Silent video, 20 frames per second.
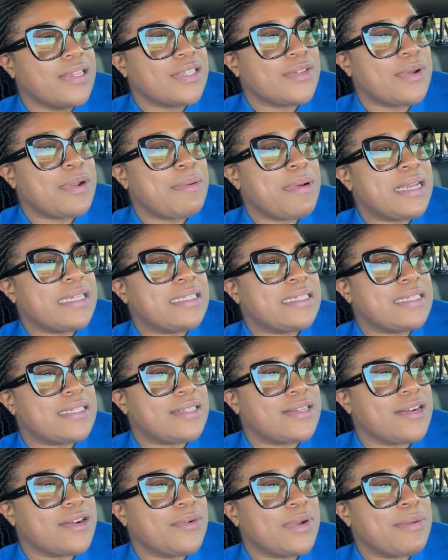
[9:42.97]
So one of my
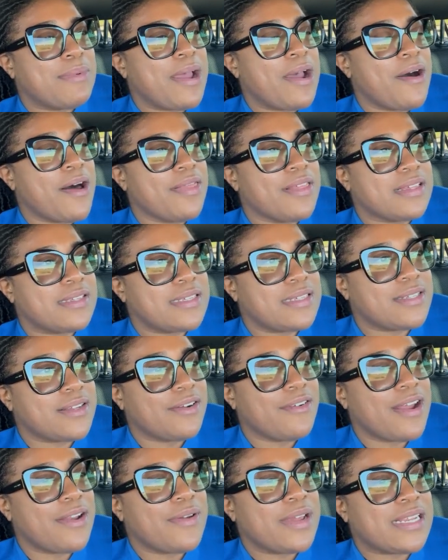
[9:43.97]
other sister
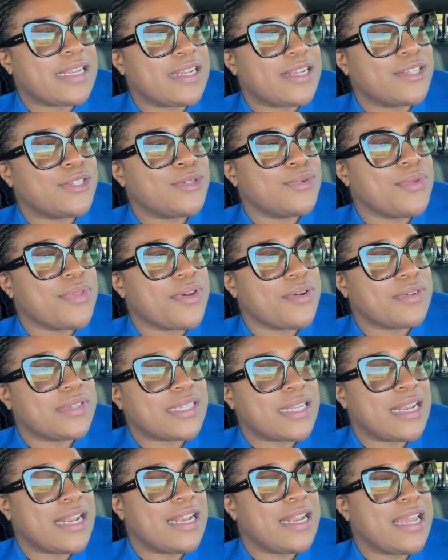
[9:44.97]
graduated in
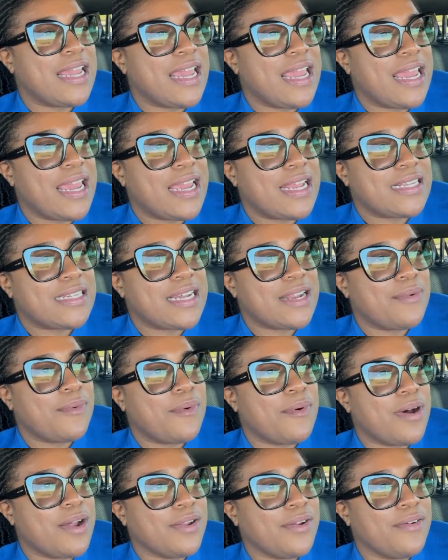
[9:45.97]
2008 and
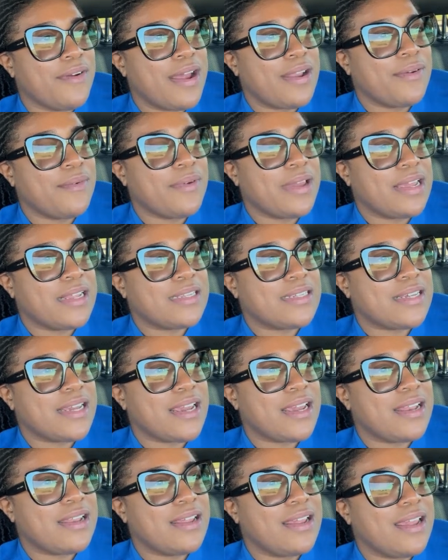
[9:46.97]
one
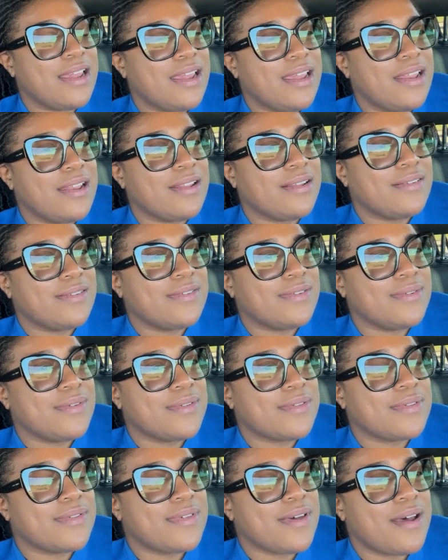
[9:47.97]
graduated in
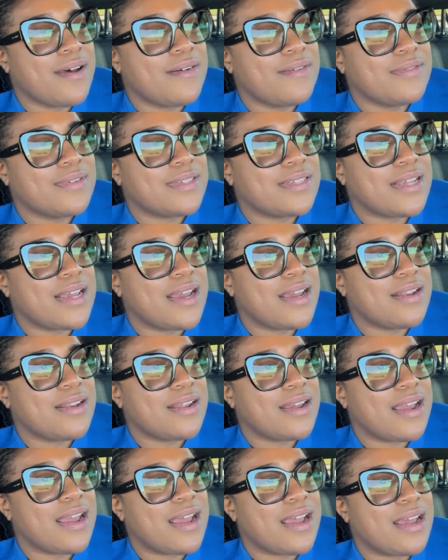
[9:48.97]

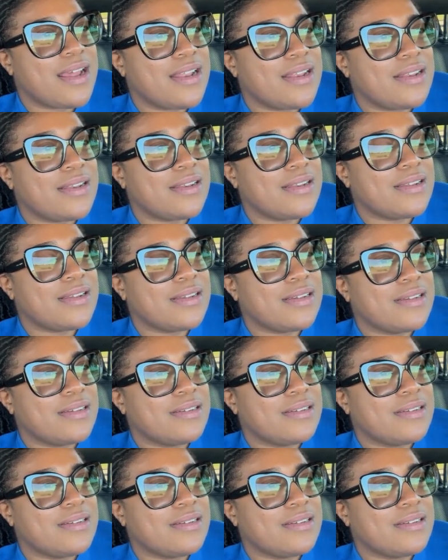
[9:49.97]
2000 and